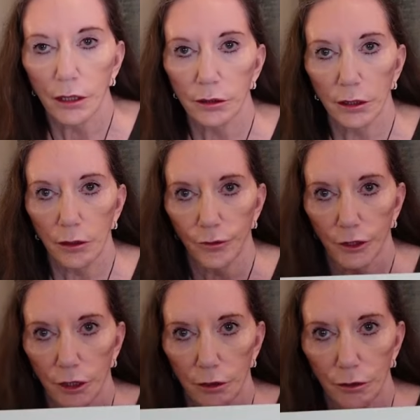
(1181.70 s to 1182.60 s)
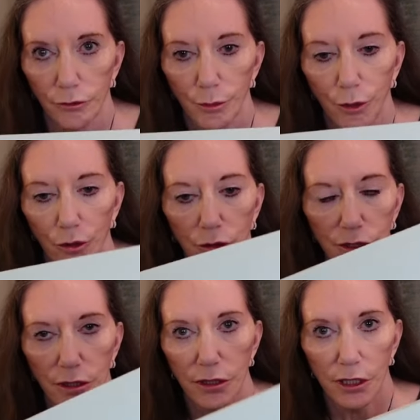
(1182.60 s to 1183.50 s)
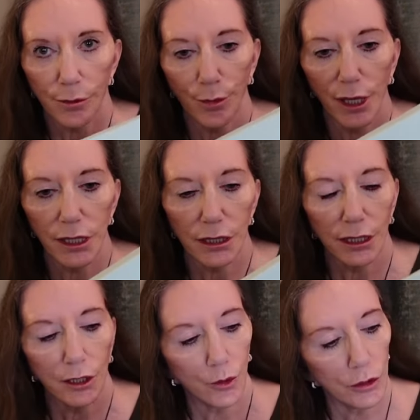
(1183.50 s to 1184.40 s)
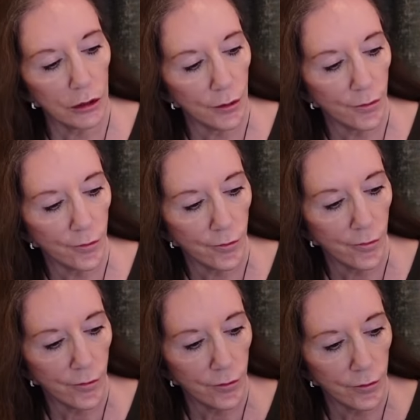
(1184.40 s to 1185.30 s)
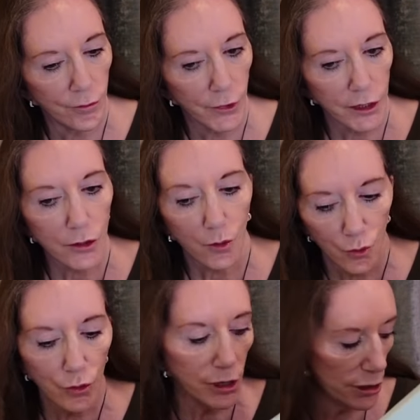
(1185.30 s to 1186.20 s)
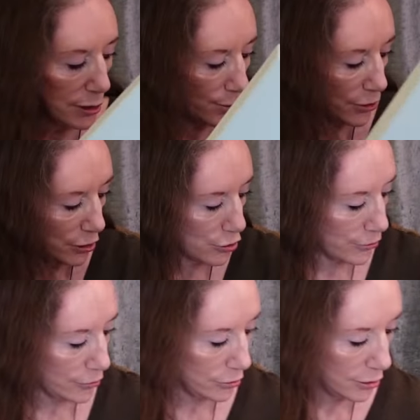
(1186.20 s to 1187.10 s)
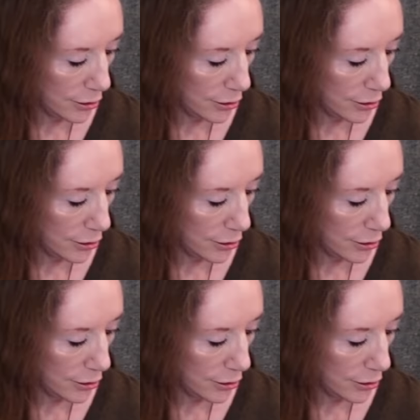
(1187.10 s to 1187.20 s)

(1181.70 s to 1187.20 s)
Love the colour of the box. It's like a pale aqua. It's really beautiful.